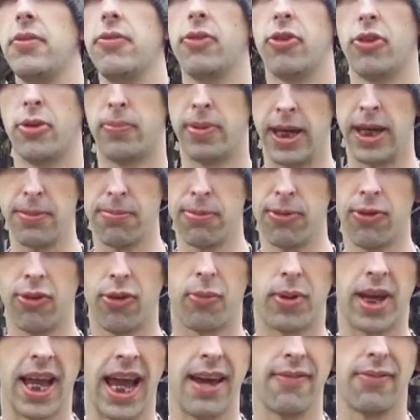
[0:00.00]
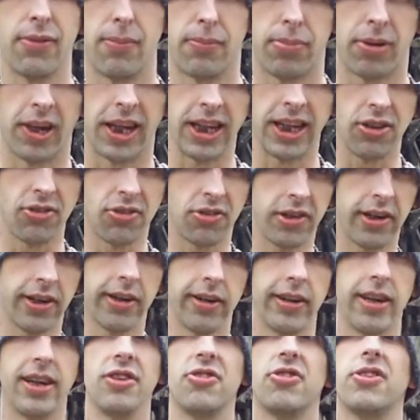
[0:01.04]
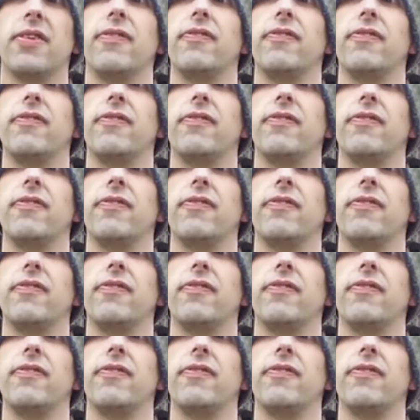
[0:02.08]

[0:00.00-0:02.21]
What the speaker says: for the people that we have in place here is